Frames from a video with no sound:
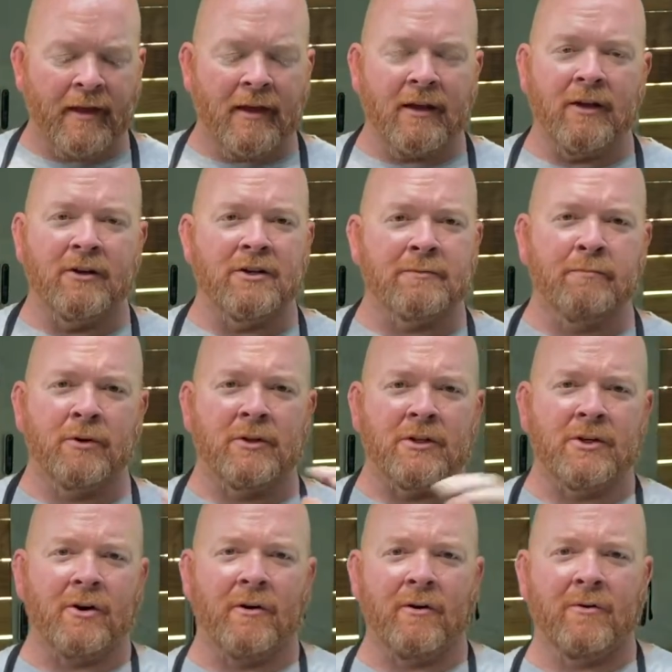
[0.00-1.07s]
You just put
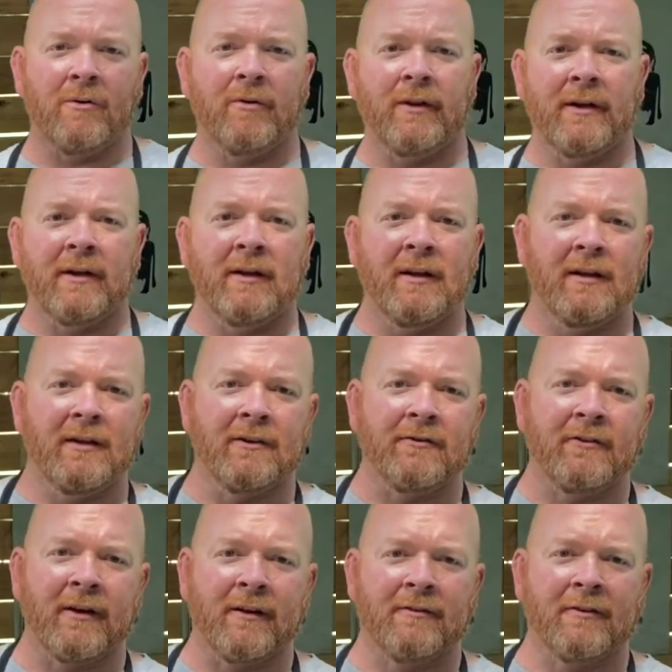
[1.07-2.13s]
the charcoal in, you
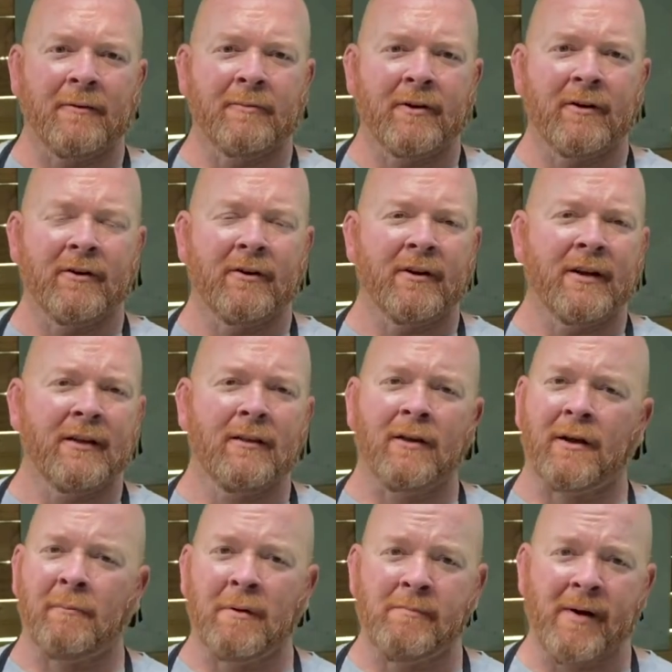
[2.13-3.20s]
stick something underneath.
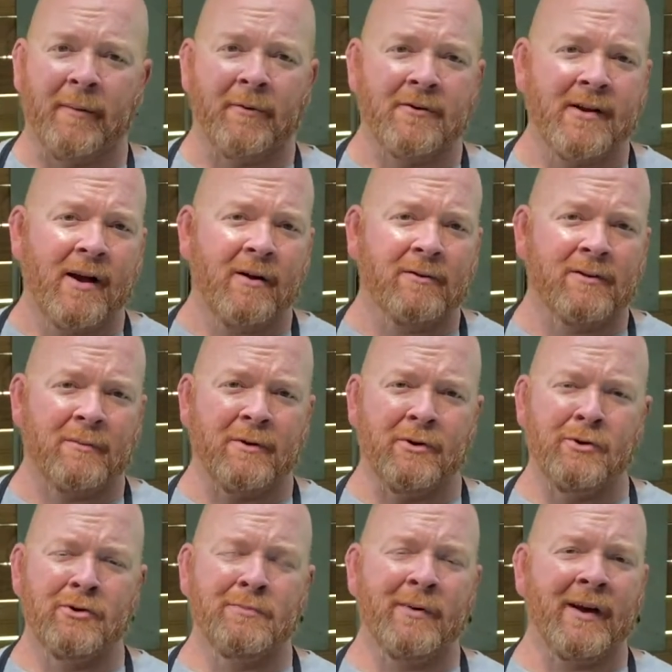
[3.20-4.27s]
It can be paper towels, it can be
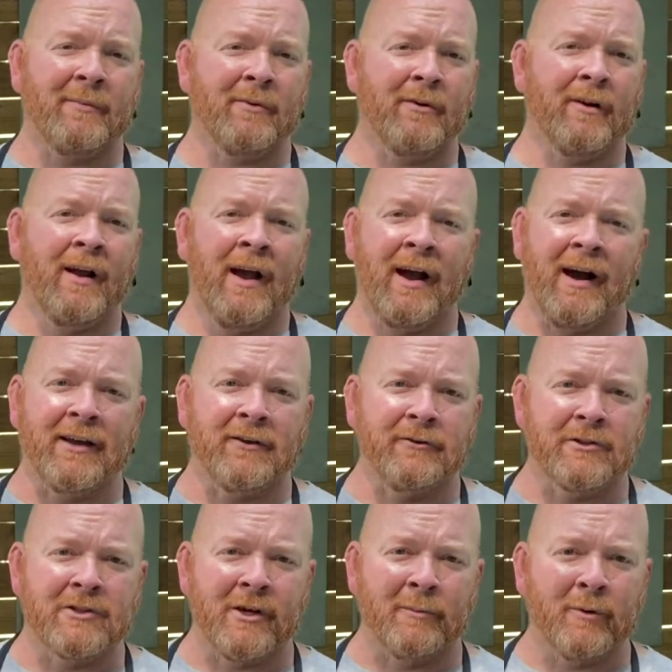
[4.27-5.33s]
newspaper. I
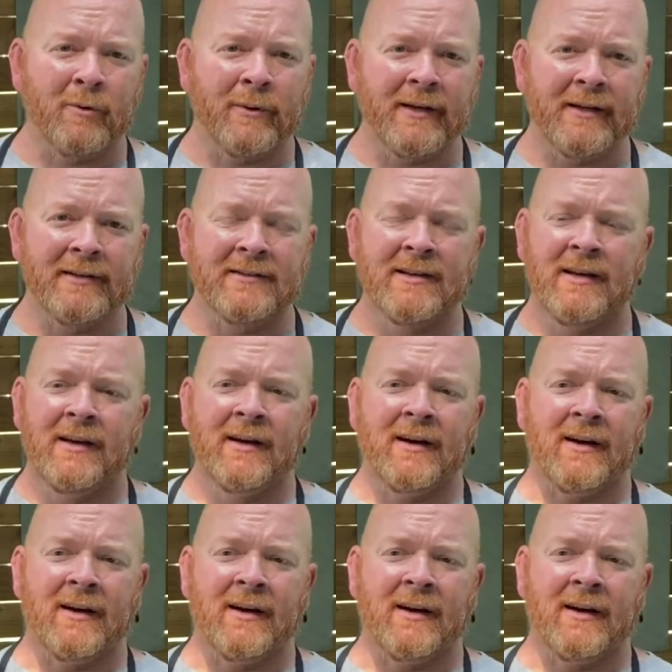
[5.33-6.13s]
use tumbleweeds.